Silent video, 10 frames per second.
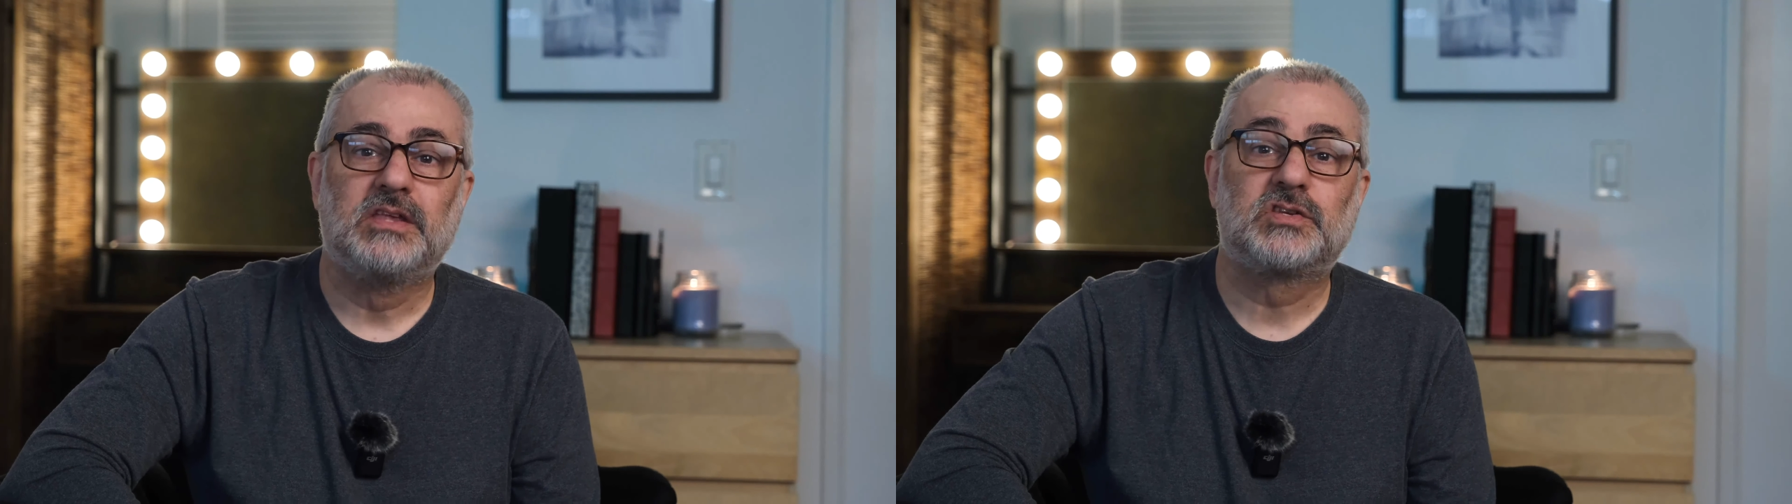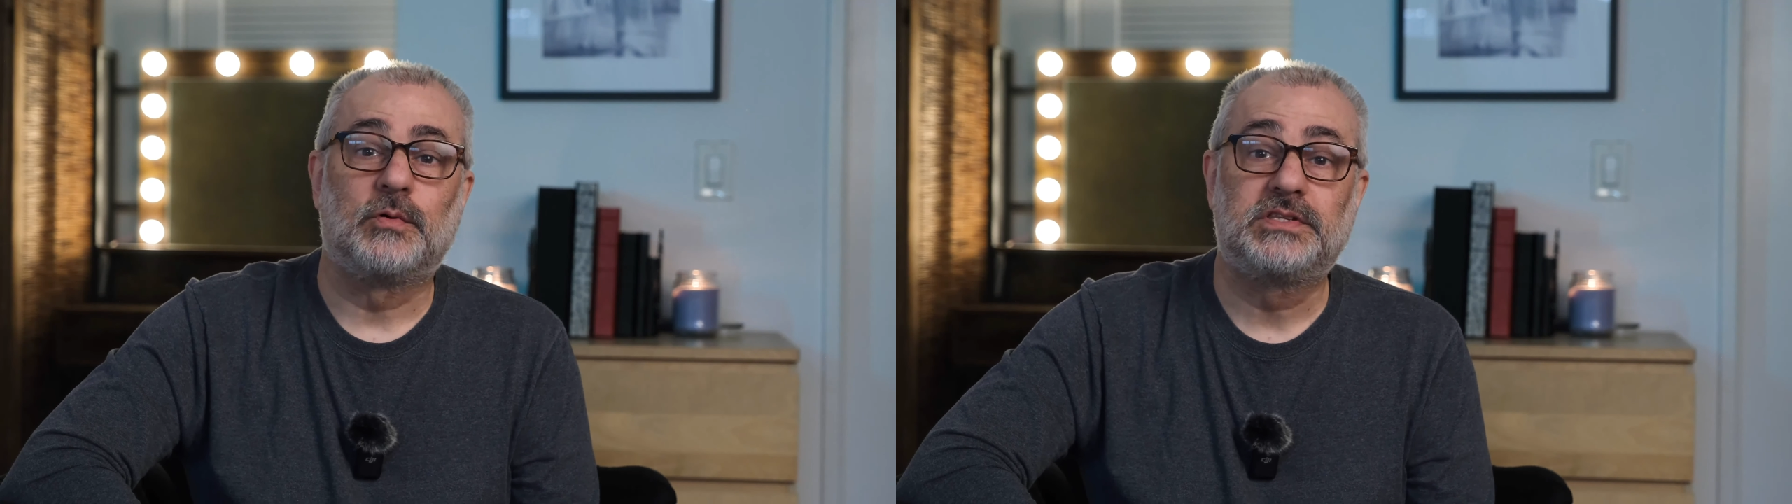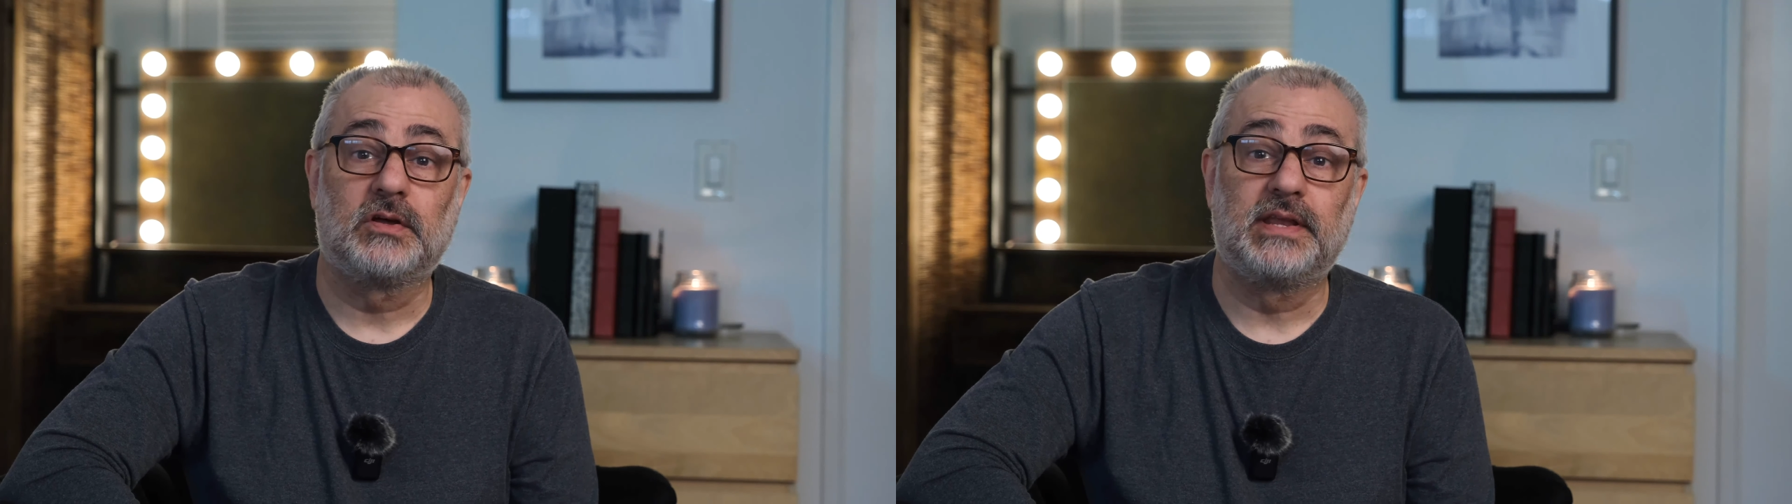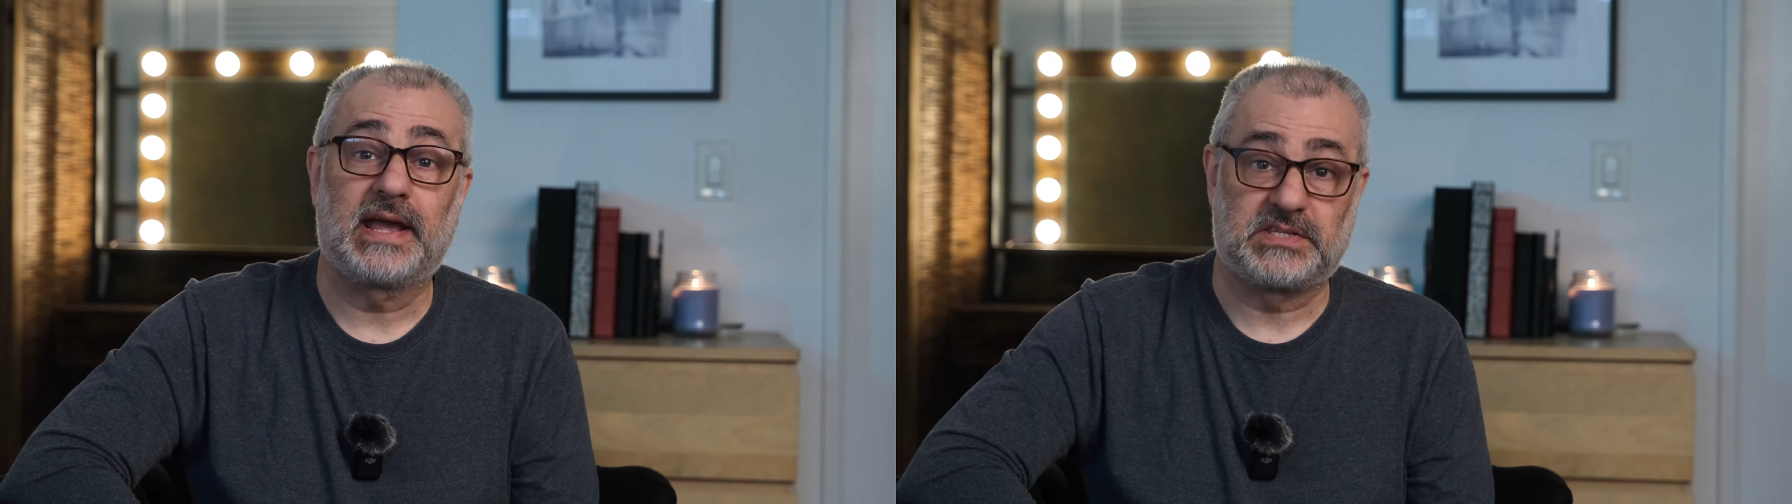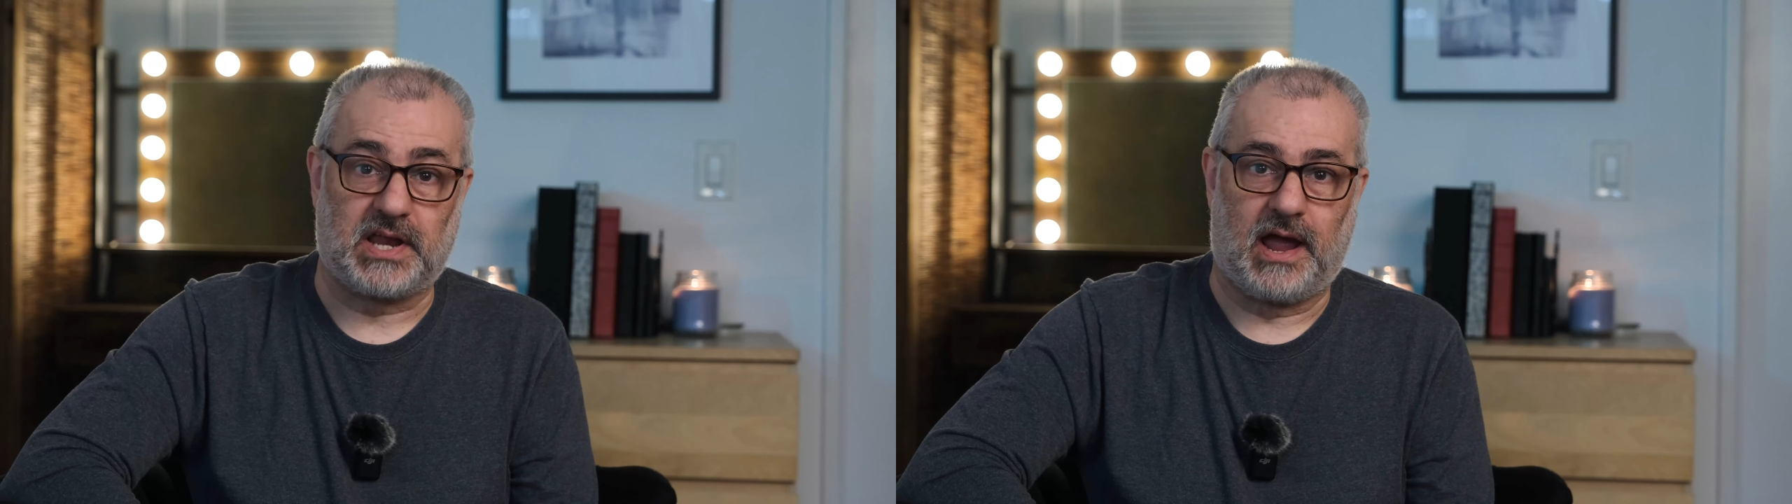So until
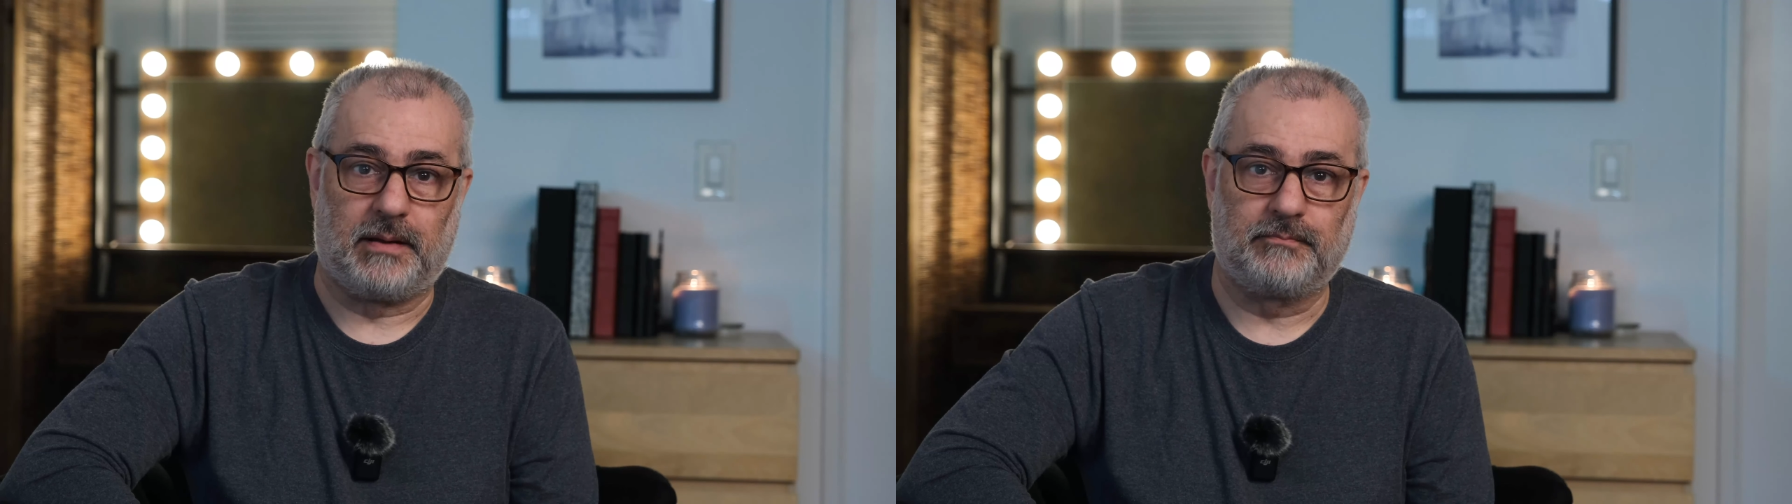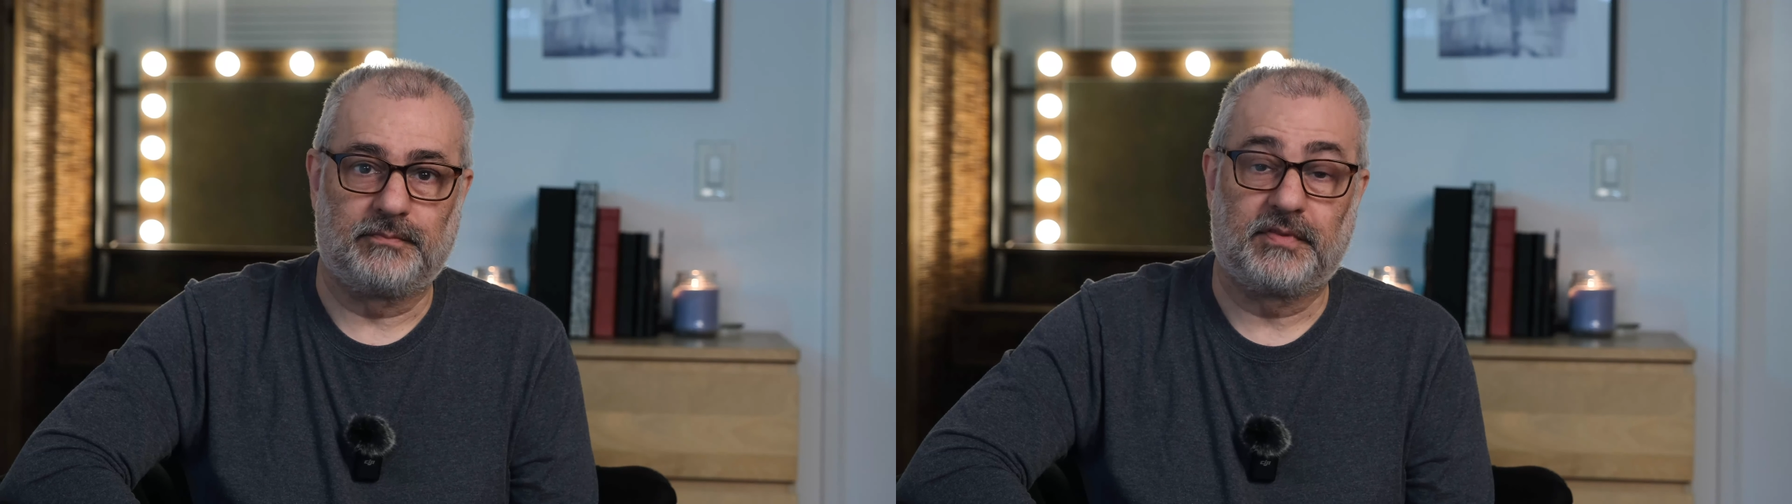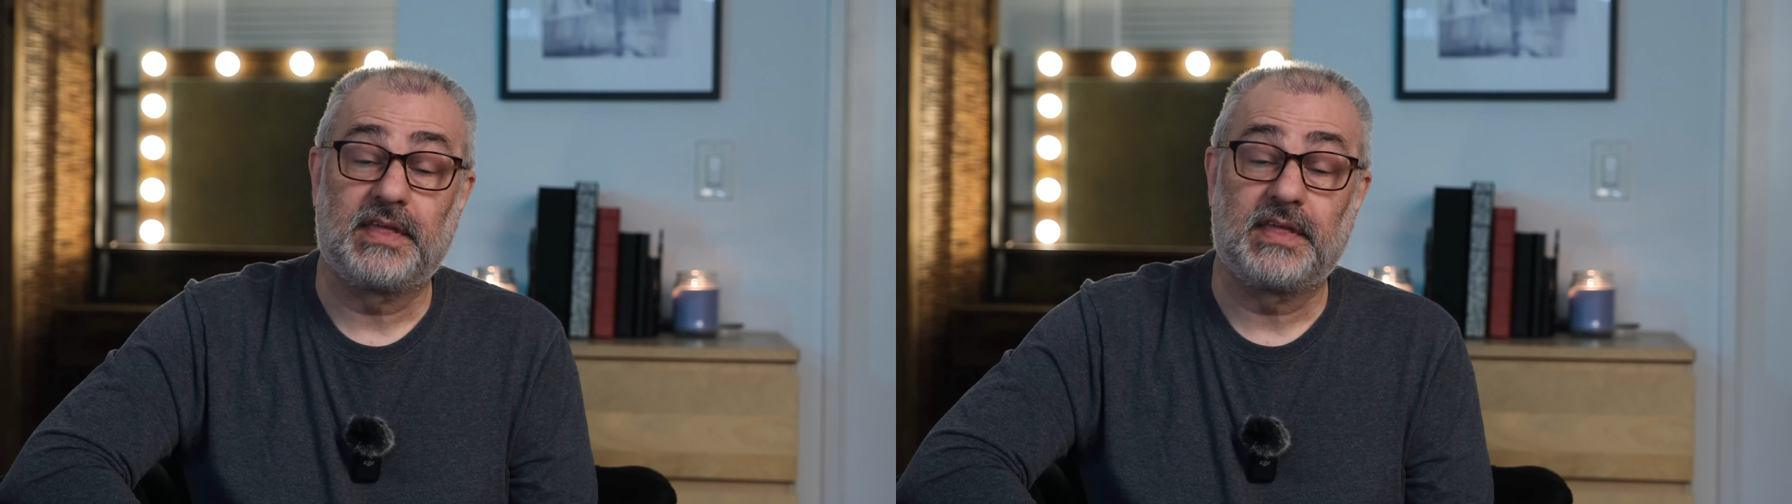next time,